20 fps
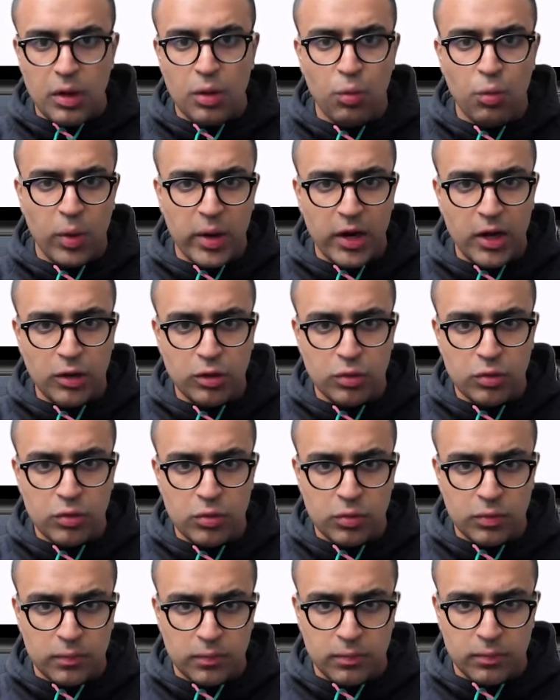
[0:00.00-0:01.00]
what I'll
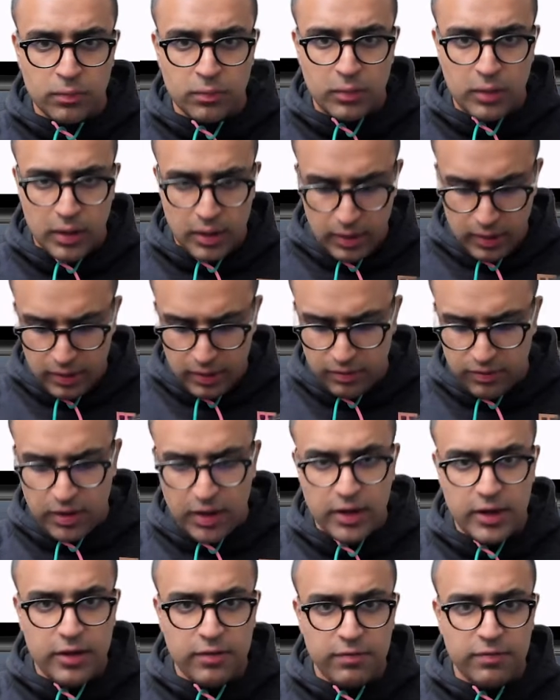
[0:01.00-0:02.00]
do is
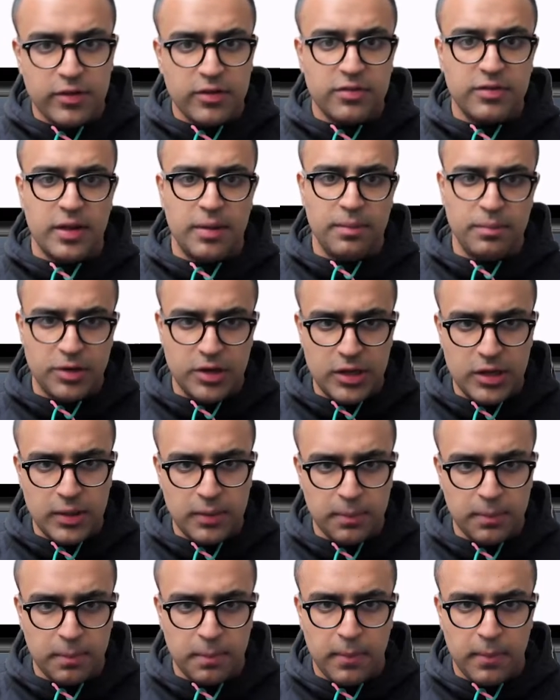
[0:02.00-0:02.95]
I'll leave this empty.